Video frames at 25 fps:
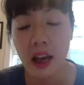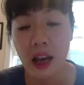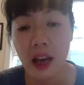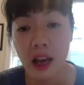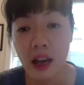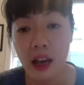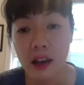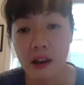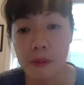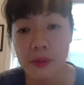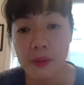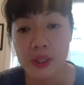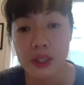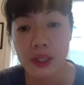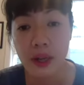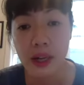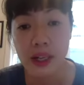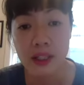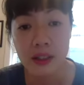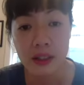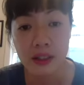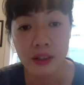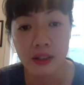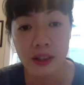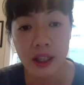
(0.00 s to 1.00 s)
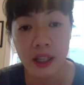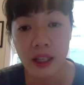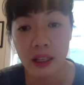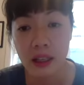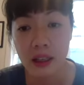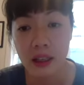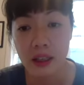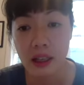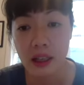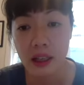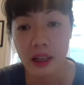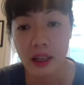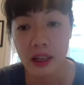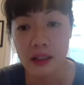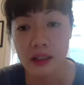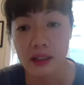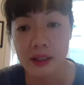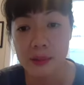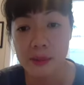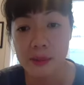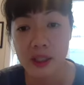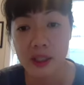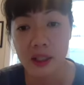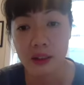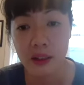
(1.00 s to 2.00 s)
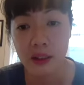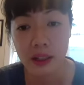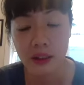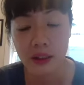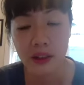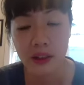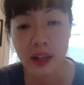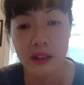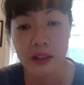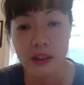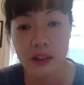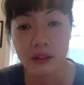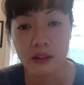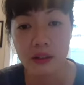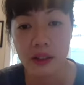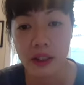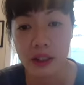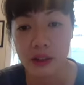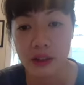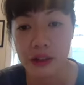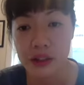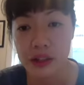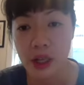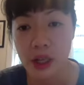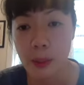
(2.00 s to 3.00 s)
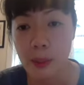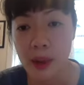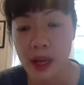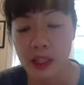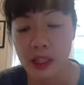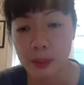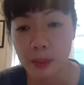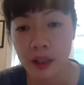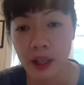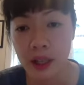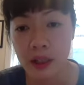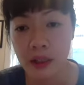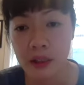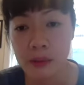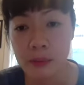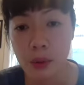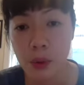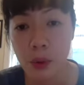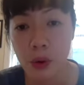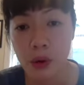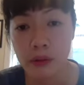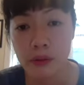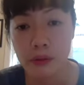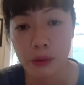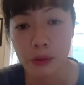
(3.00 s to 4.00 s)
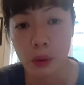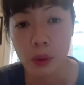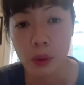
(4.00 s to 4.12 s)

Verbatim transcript: Um, so I do think it seems clear that new leadership has played an important